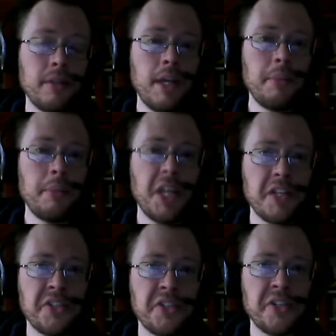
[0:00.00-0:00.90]
because
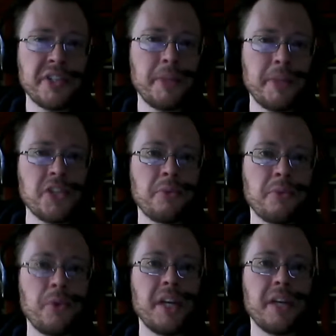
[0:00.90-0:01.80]
there's been some
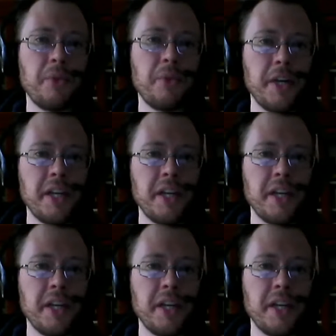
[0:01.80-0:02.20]
really, really,